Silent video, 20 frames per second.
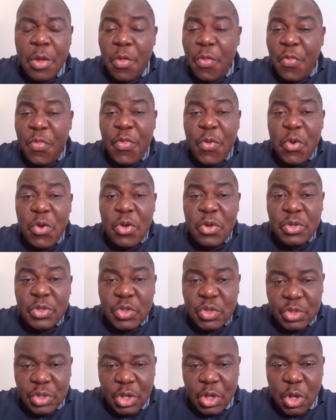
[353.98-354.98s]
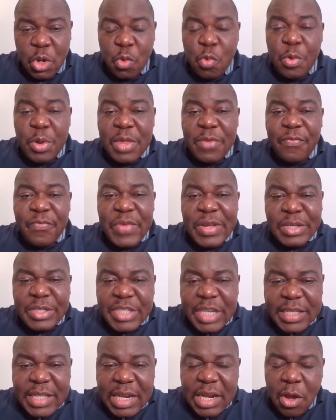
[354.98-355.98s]
those who
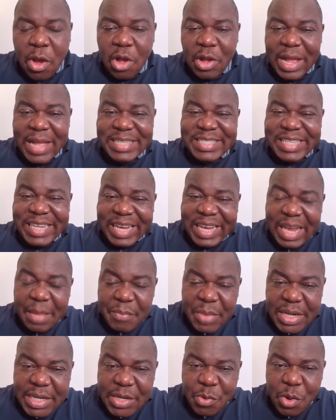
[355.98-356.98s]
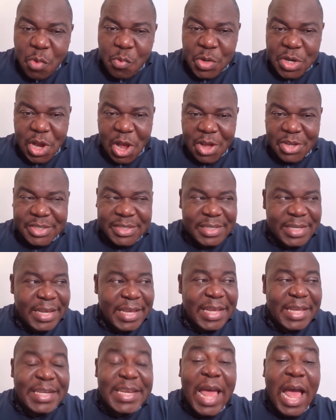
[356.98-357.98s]
infiltrated our ranks claiming they were with us.
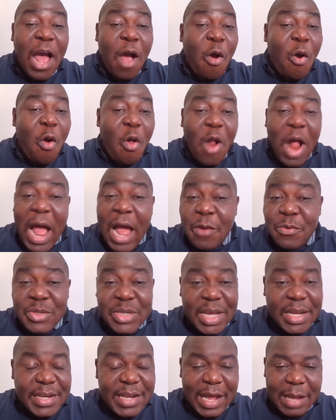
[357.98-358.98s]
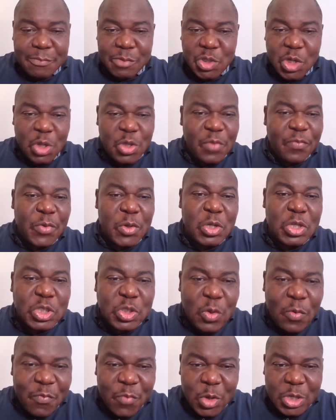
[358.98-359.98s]
They are all out there now. I'm sure you follow
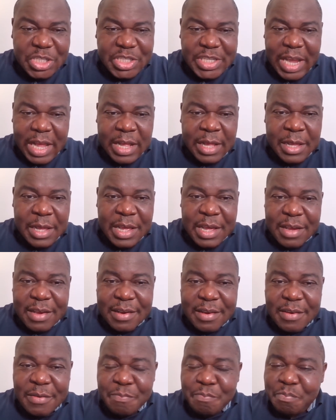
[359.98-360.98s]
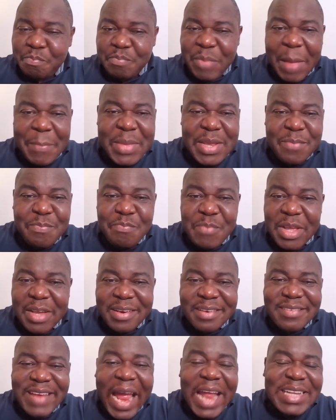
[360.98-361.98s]
Sofoncha,
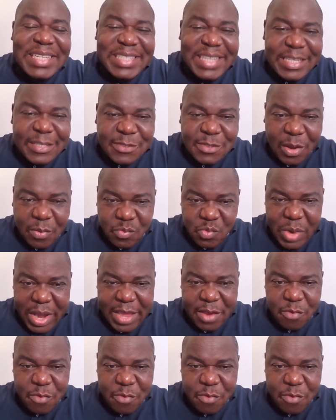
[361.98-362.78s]
ranting somewhere